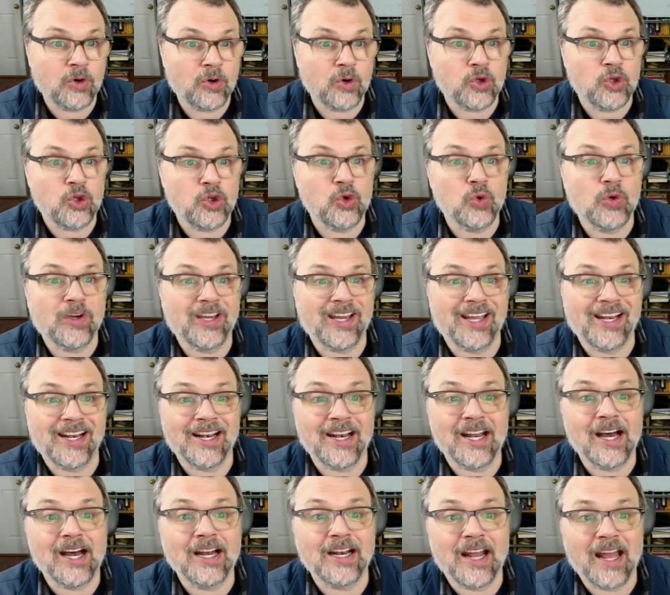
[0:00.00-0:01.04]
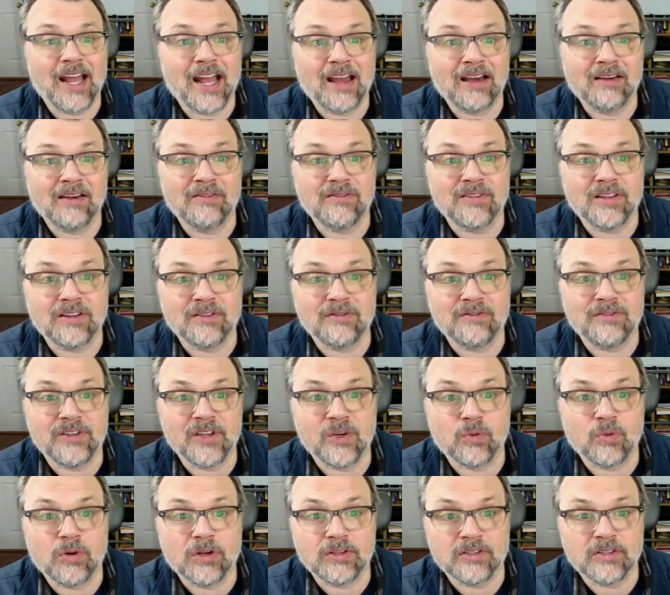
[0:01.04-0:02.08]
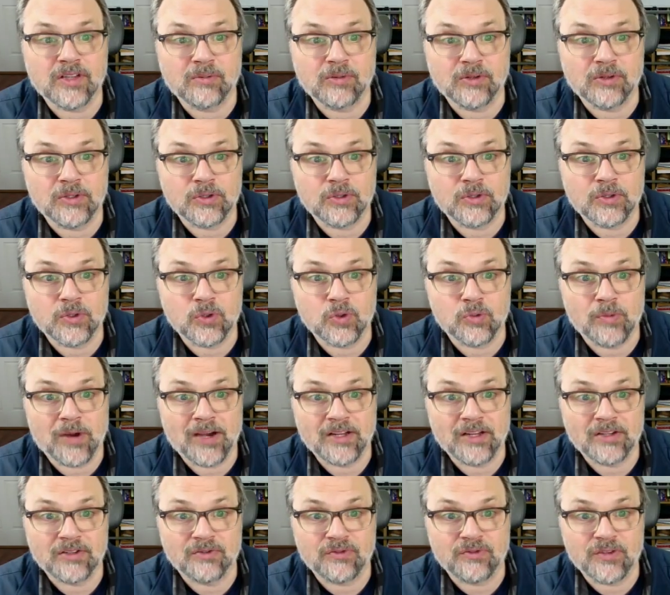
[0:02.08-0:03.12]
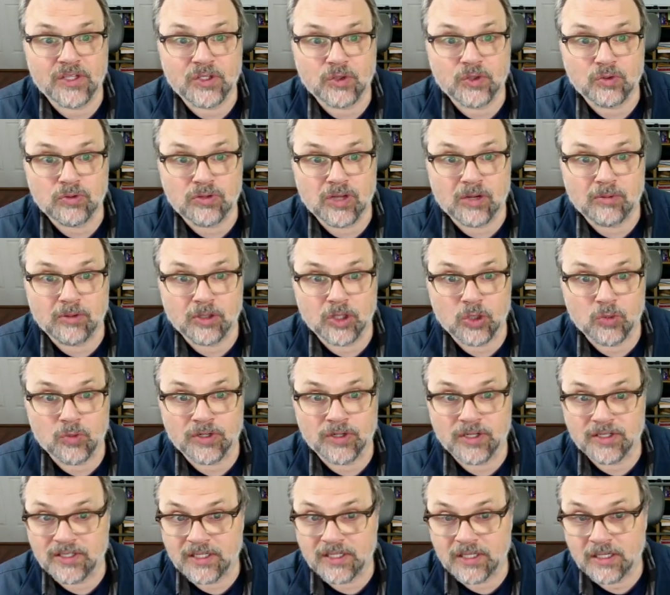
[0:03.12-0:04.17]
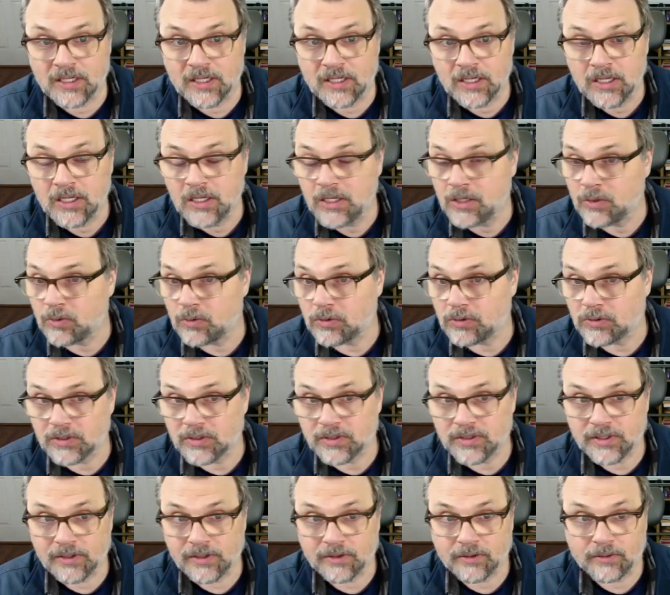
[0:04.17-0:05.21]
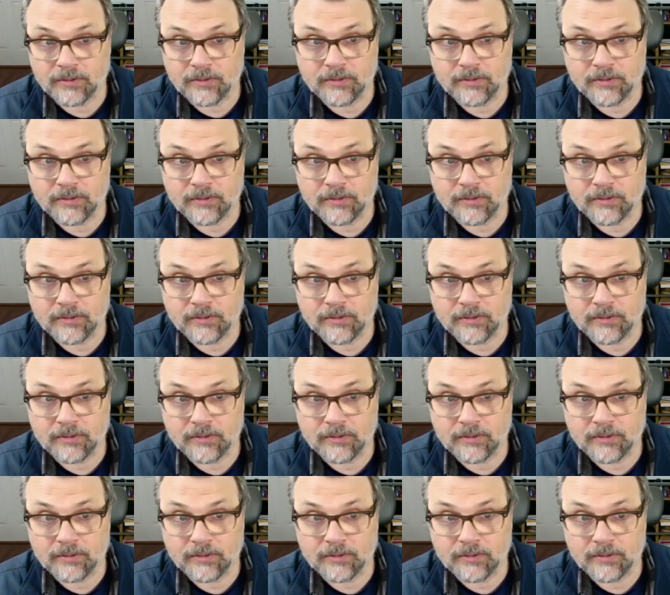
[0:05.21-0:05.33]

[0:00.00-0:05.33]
you cannot have that V1 W2 minus V2 W1 is equal to 0.